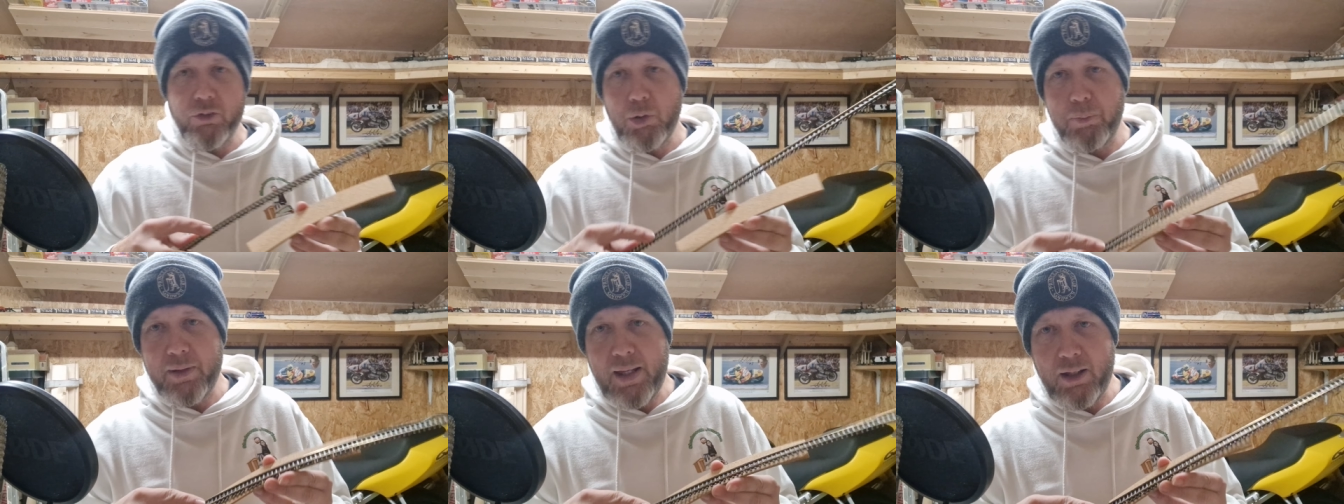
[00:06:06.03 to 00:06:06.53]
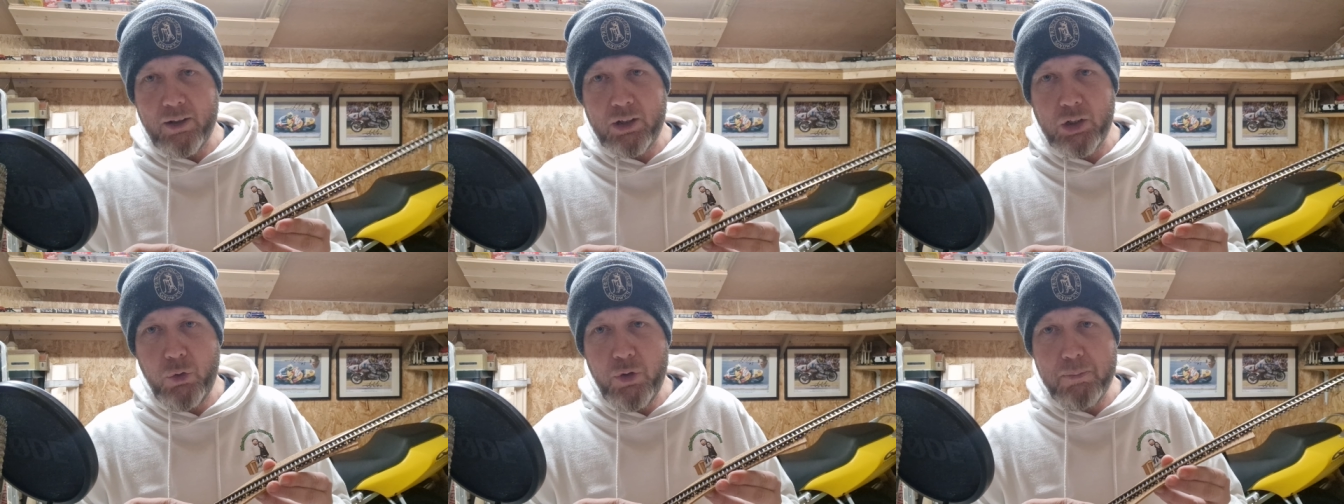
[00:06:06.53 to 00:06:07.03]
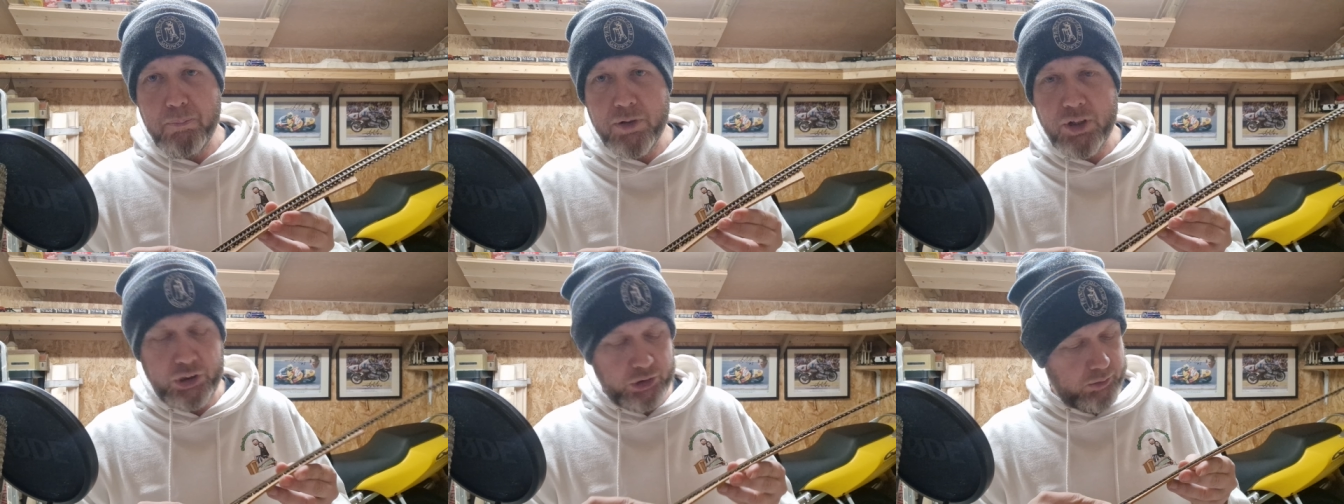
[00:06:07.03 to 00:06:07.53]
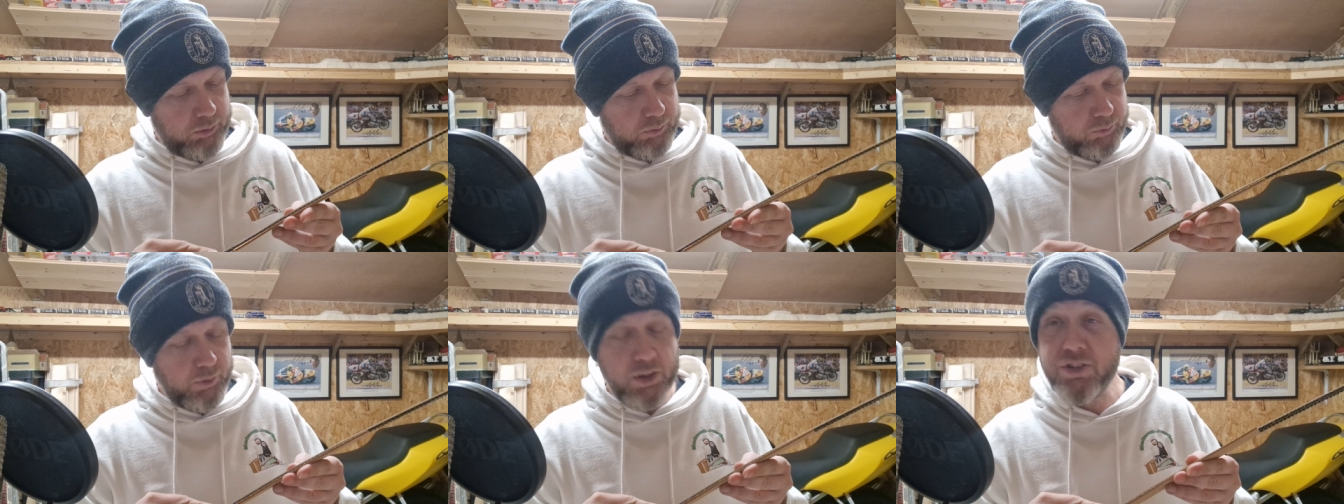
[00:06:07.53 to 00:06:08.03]
top of that, glued in position
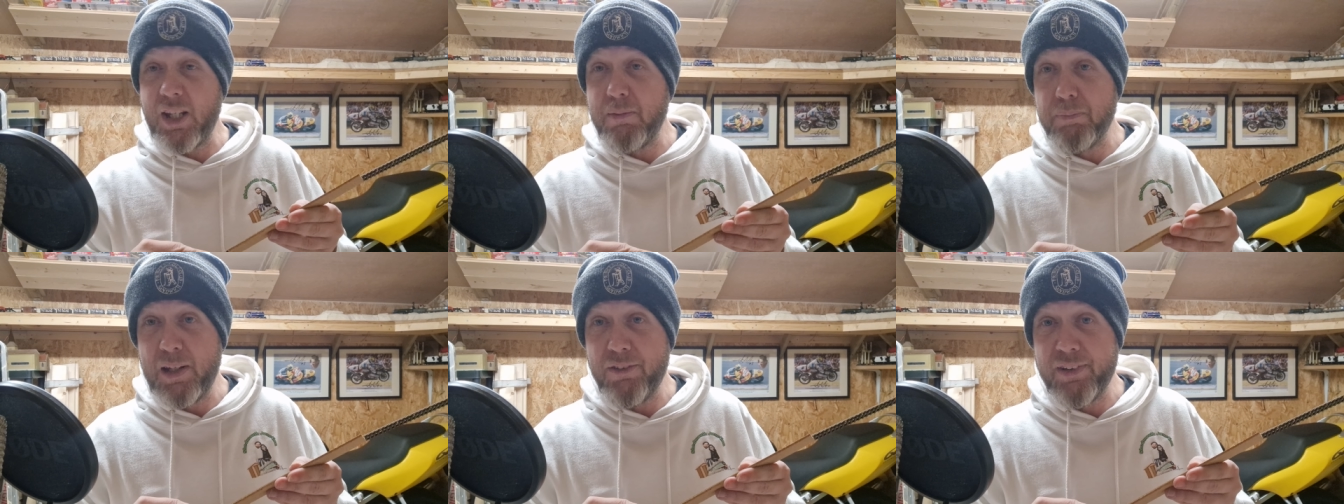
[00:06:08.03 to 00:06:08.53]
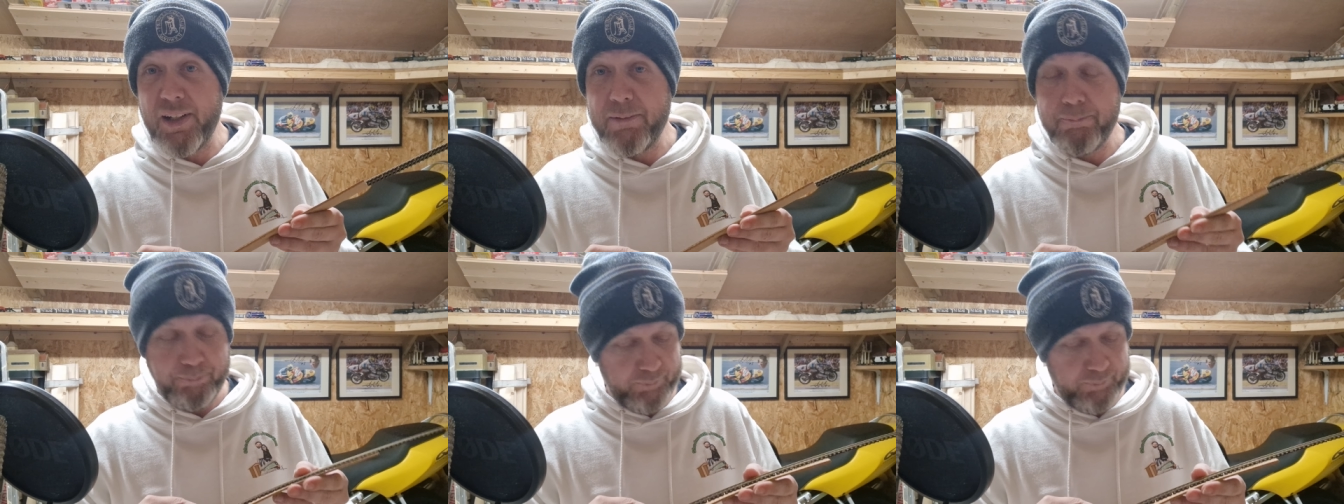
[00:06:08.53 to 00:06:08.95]
with the same PVA.